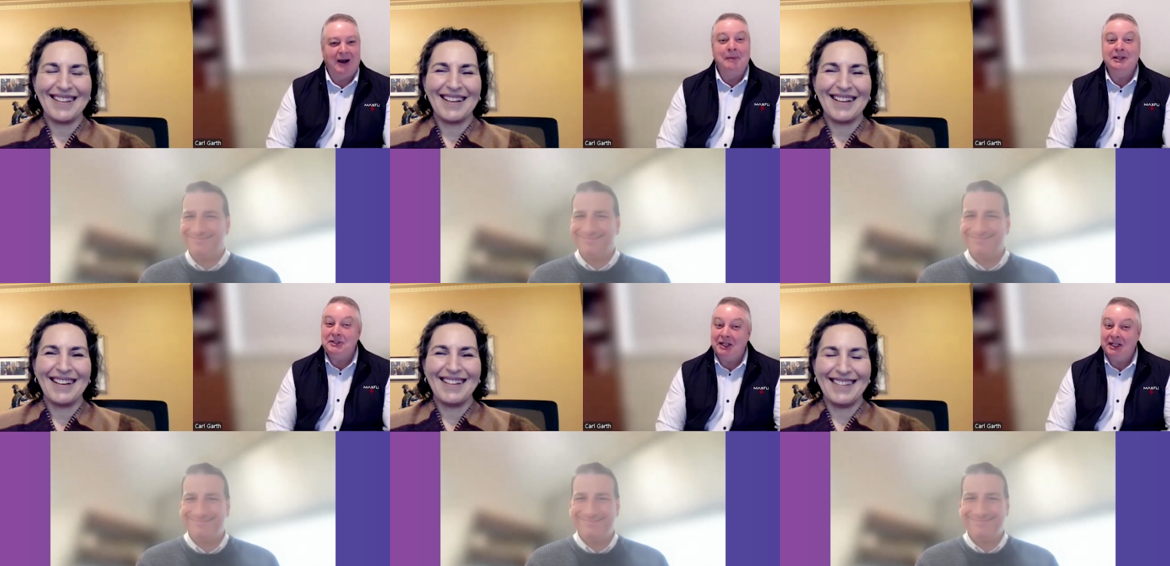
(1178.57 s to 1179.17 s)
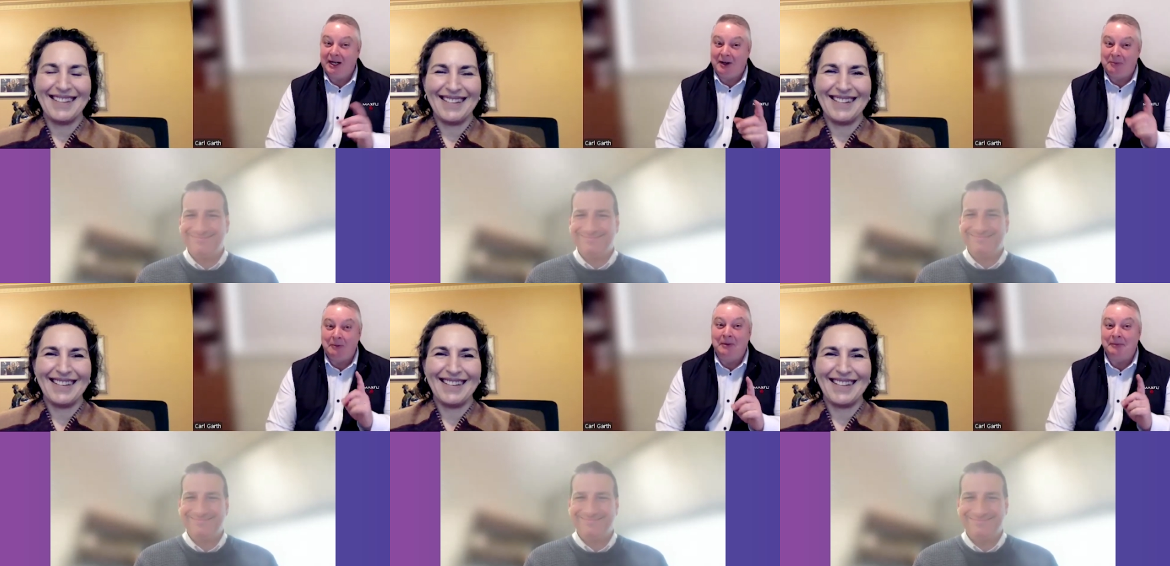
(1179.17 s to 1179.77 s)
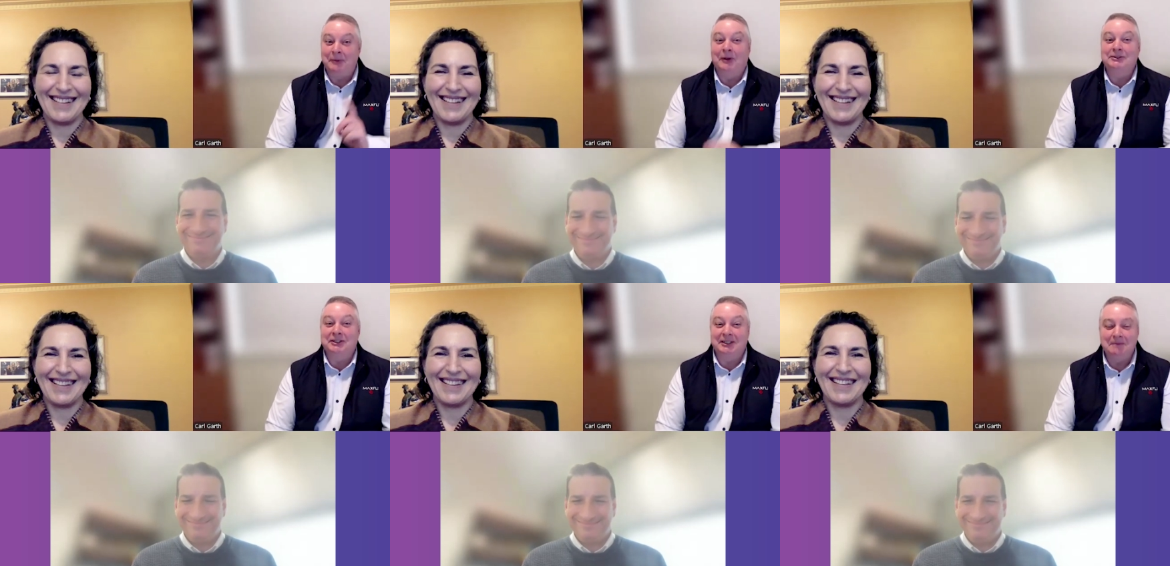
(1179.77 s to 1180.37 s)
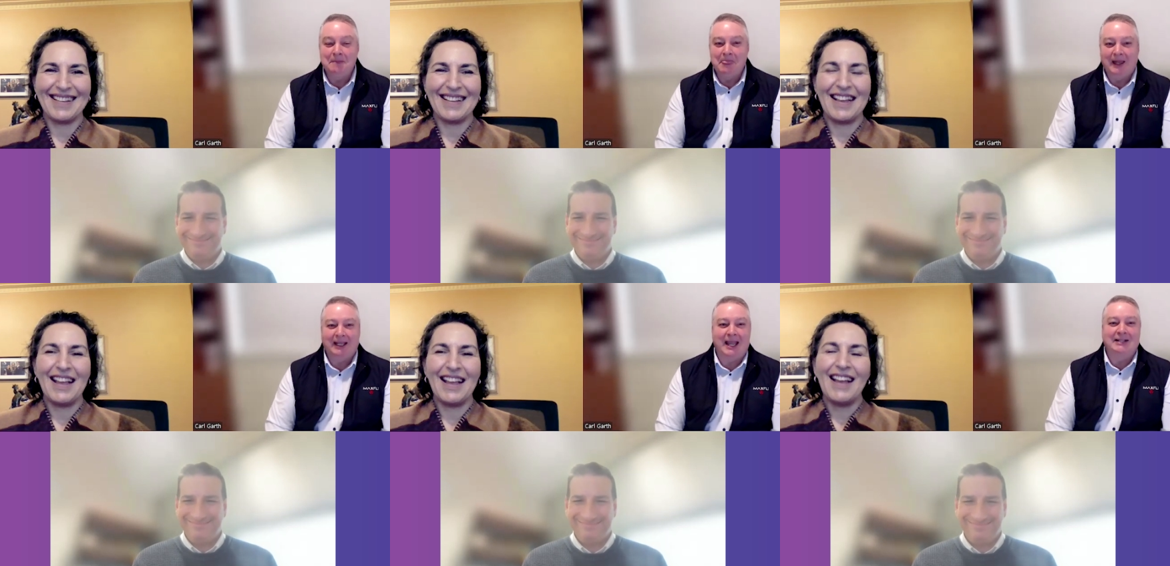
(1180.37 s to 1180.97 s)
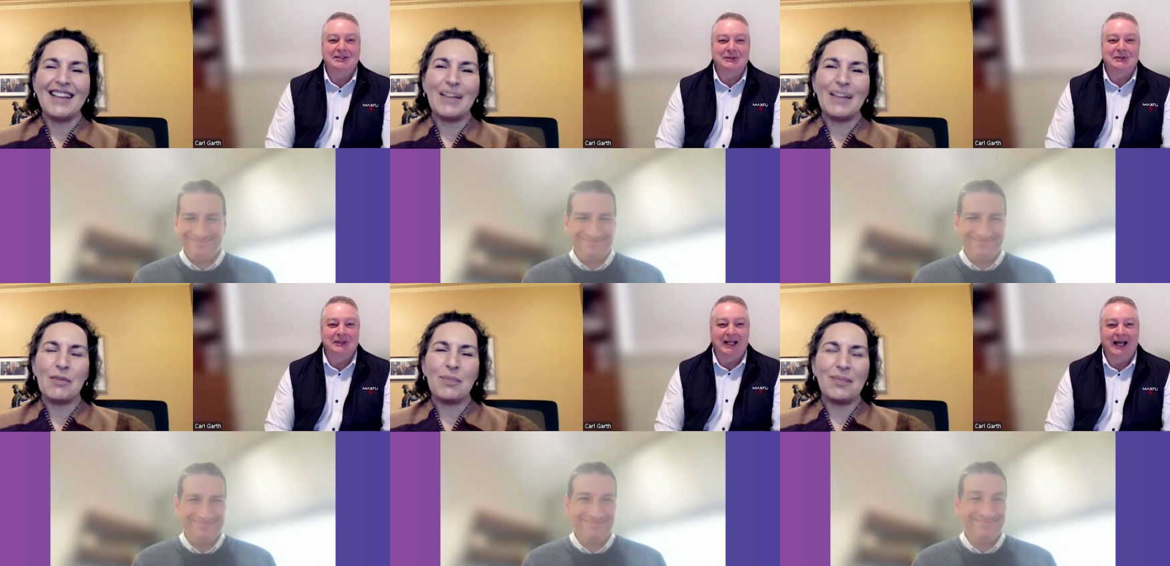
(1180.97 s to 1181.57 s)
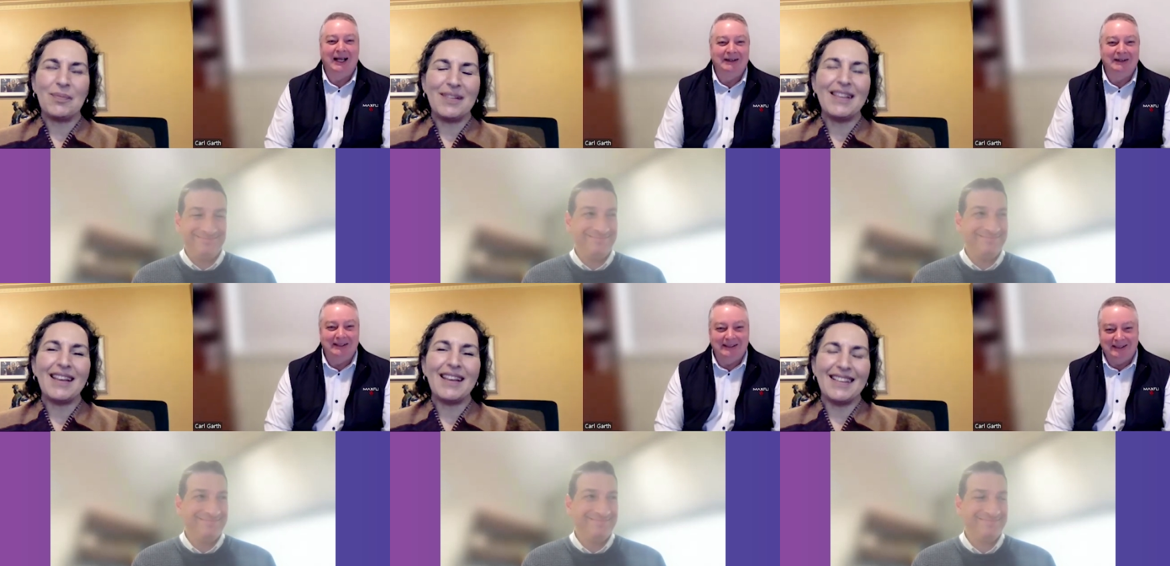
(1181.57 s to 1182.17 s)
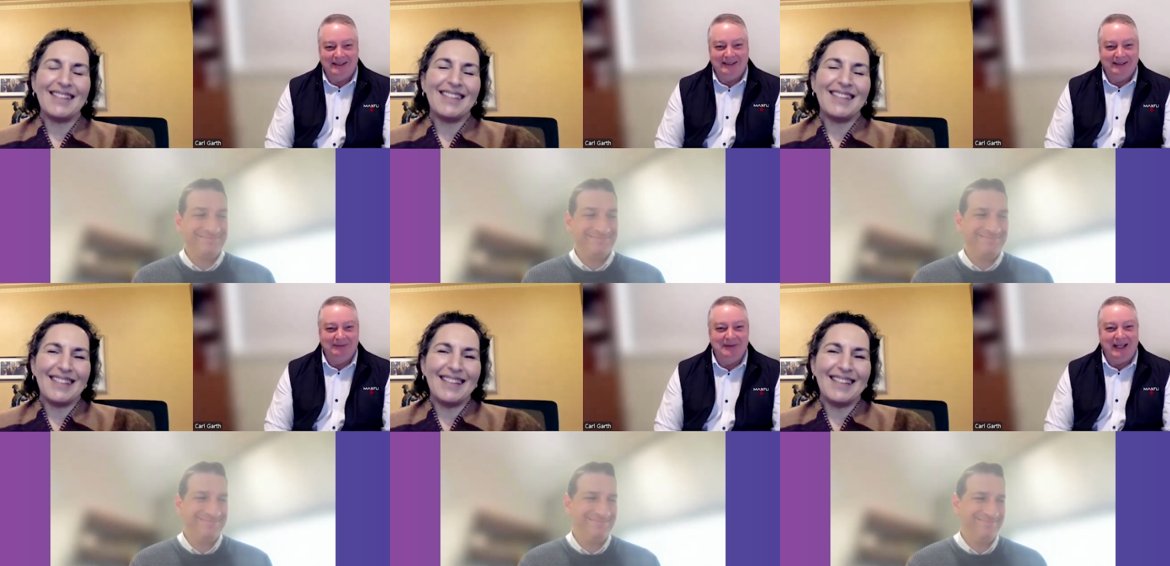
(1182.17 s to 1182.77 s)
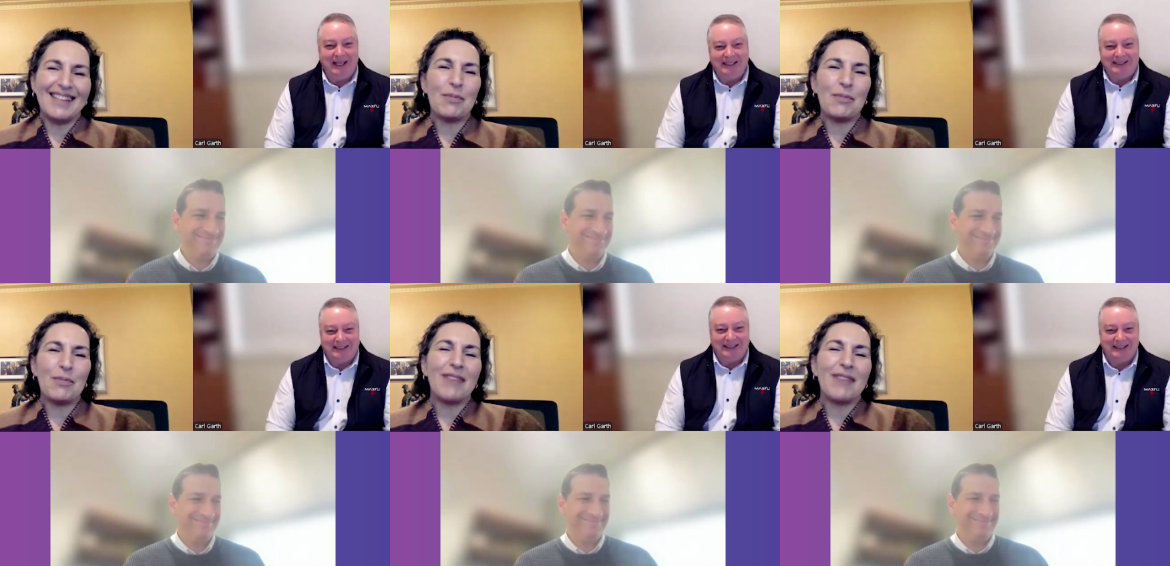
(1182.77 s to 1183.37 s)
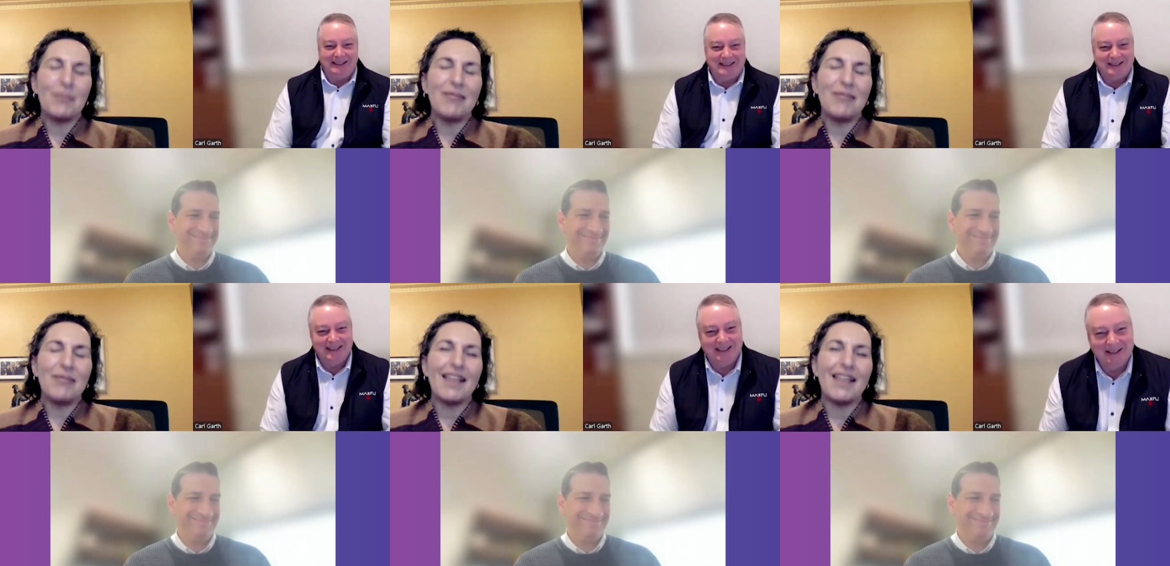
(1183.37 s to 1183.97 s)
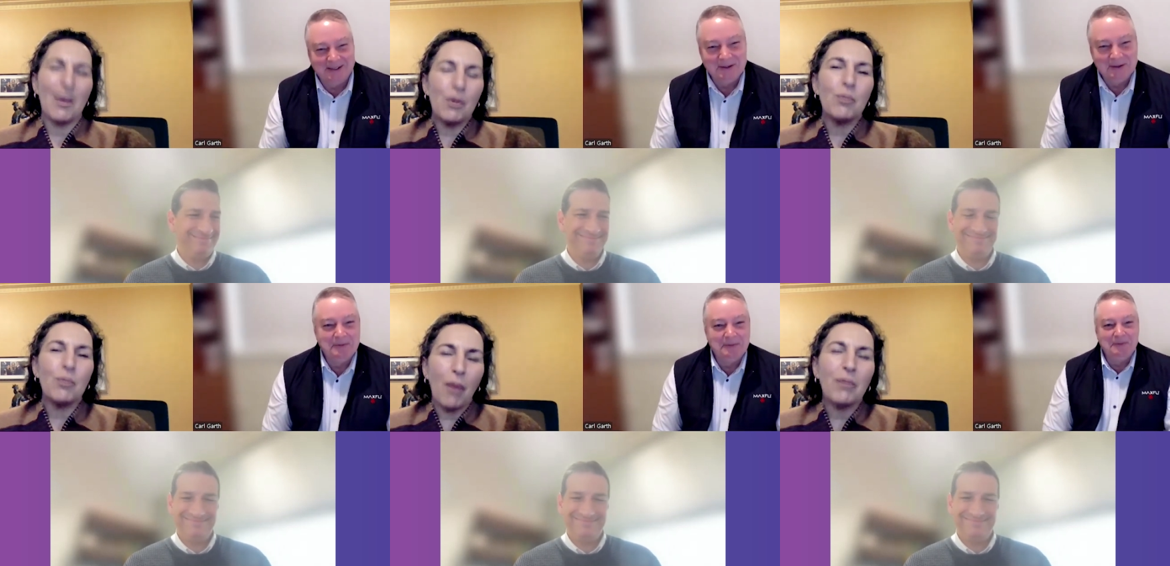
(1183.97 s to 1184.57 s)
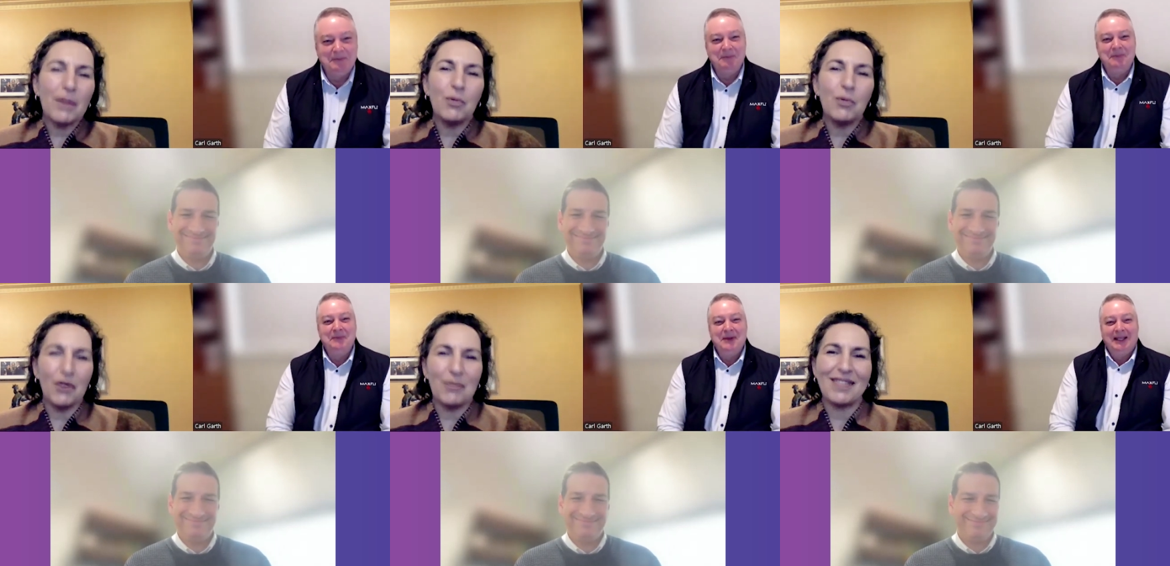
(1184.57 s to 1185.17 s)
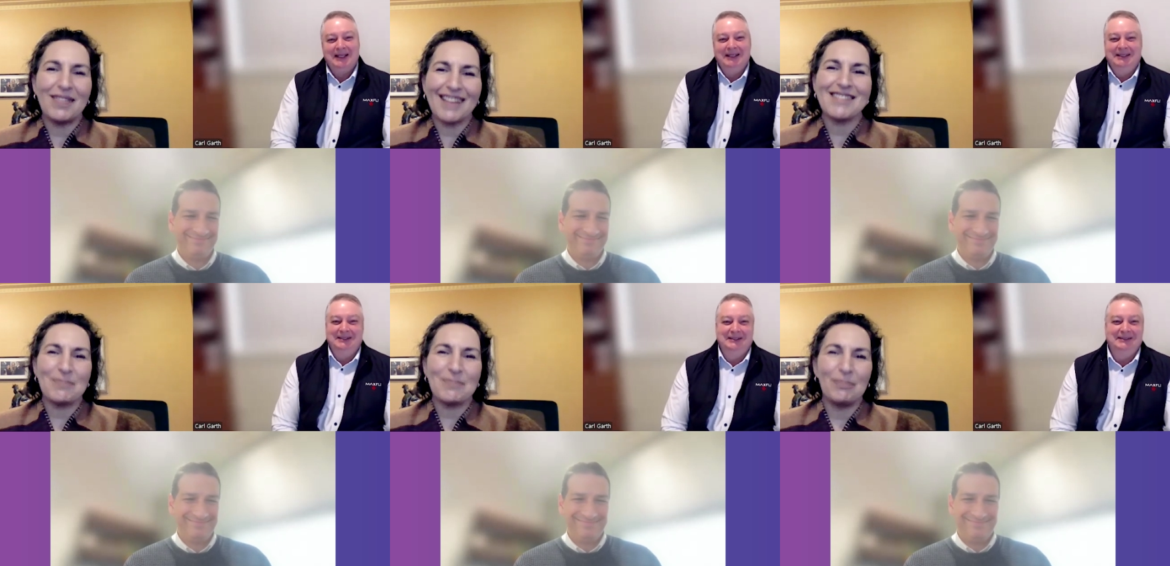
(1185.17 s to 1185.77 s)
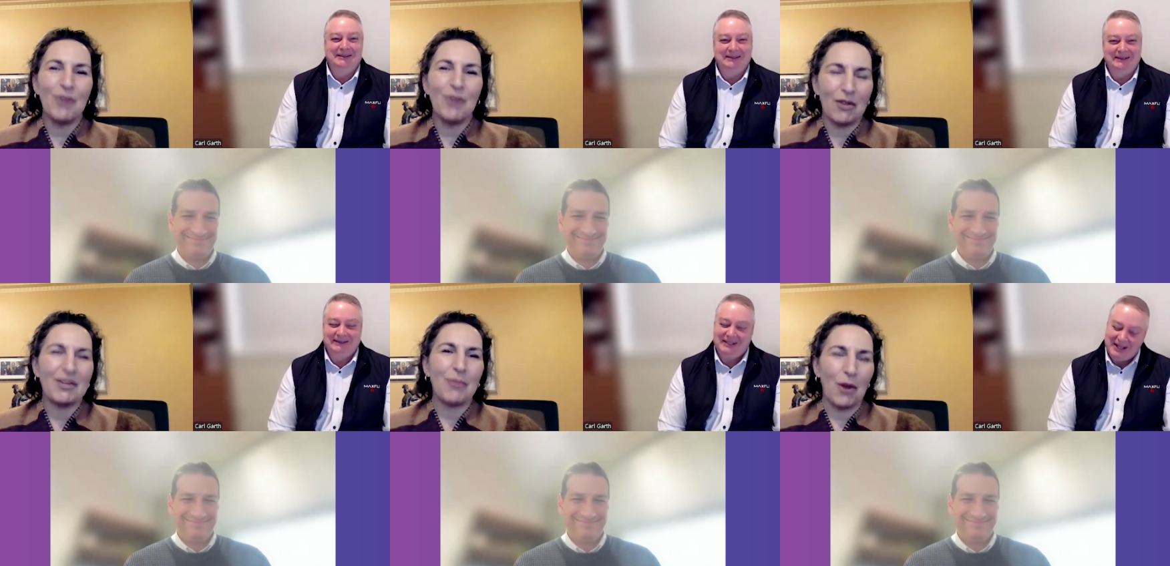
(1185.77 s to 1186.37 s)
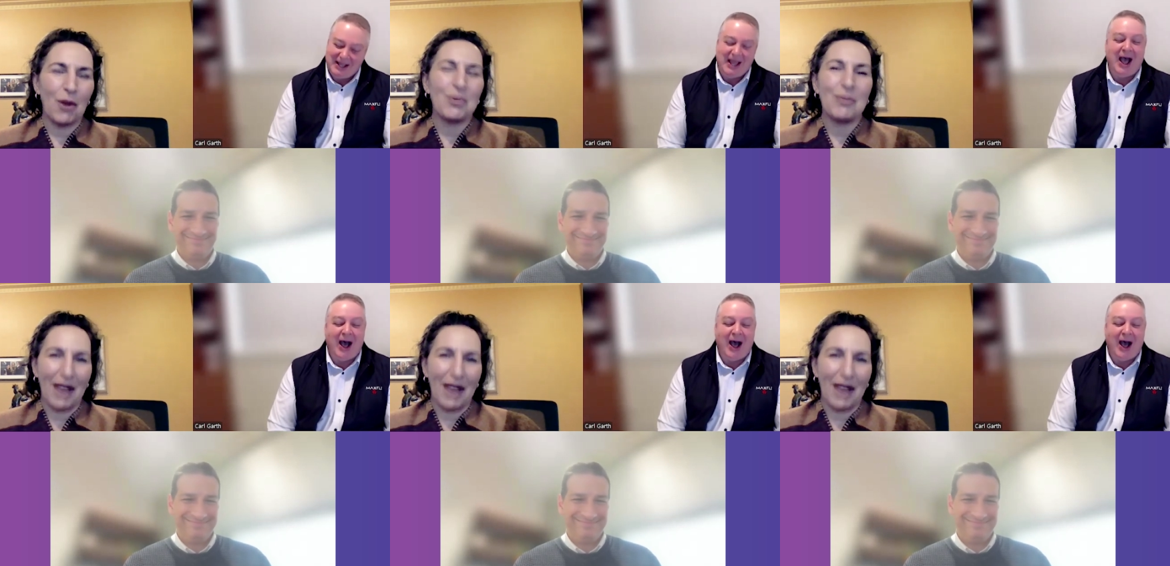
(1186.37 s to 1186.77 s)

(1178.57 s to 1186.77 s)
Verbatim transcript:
Speaker 1: I bet you you'd get a lot more people watching council. Uh,
Speaker 2: yeah, but yeah, yeah, yeah, we probably would, but that's not appropriate